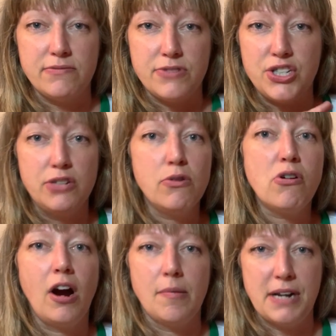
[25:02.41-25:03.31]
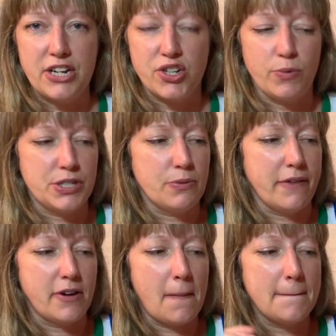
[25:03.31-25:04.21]
zero carbonation
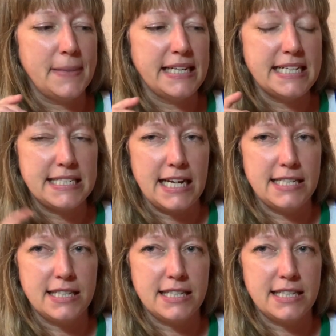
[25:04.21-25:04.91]
whatsoever, but it tastes